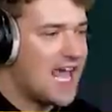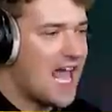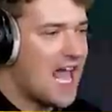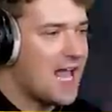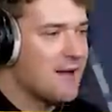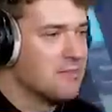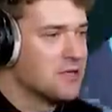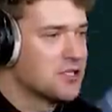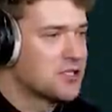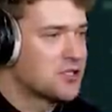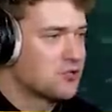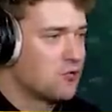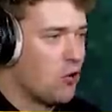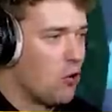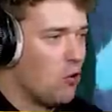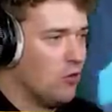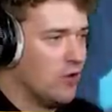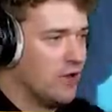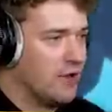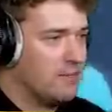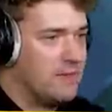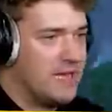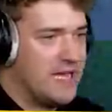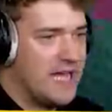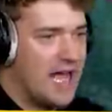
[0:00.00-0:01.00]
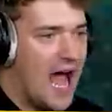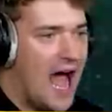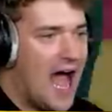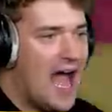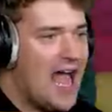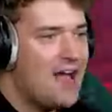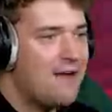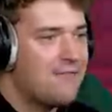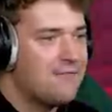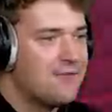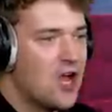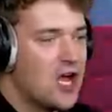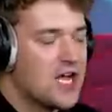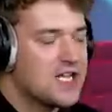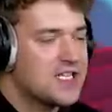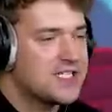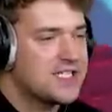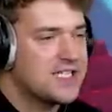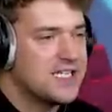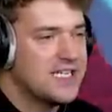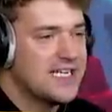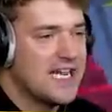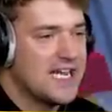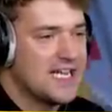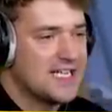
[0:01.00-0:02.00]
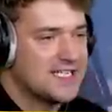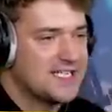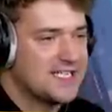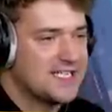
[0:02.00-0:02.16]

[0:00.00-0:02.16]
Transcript: game is trolling me. I have not seen a